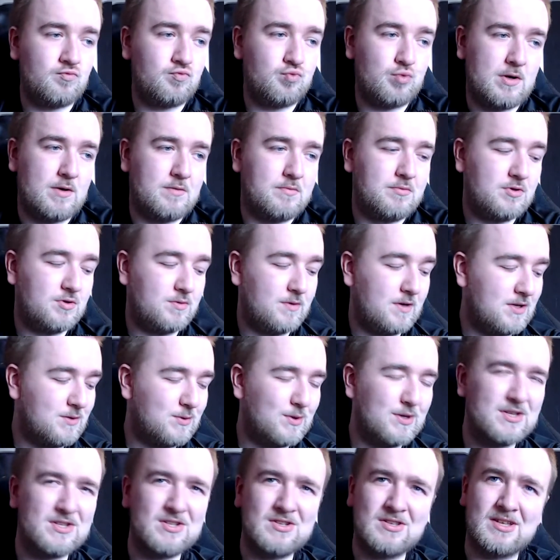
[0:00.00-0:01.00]
well
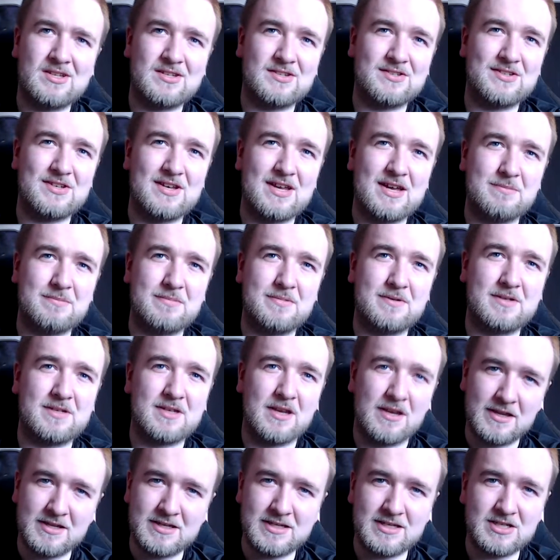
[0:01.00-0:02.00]
2022 that doesn't happen so
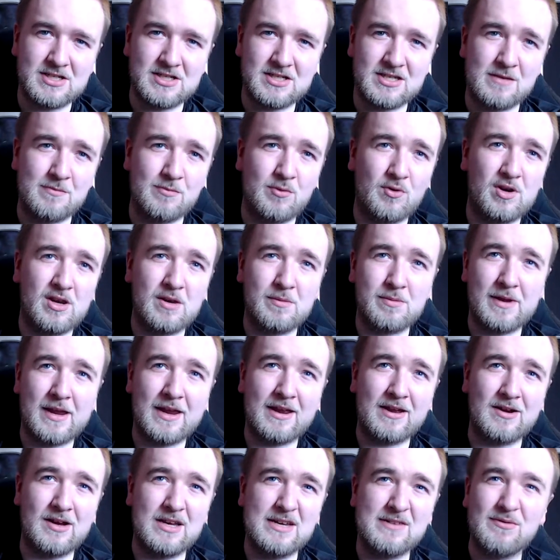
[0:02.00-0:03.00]
this is just a boilerplate
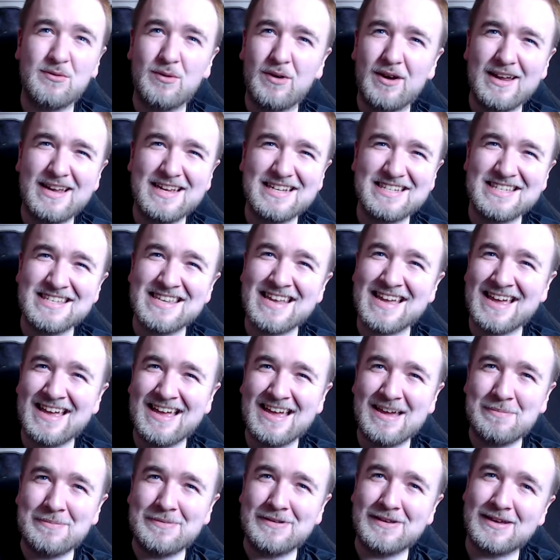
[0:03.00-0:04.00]
kind of why isn't that
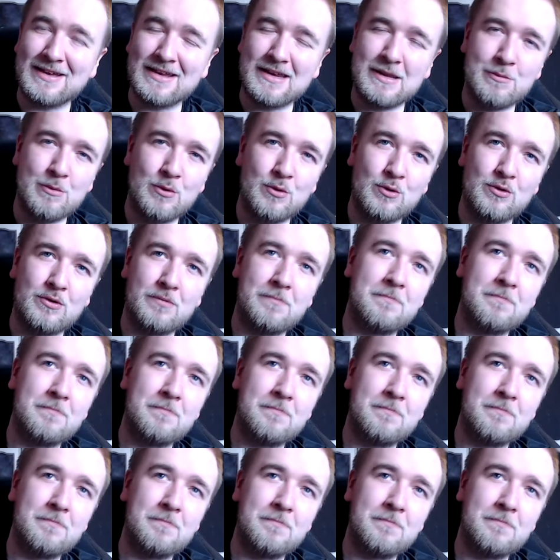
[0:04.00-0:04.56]
happening anymore?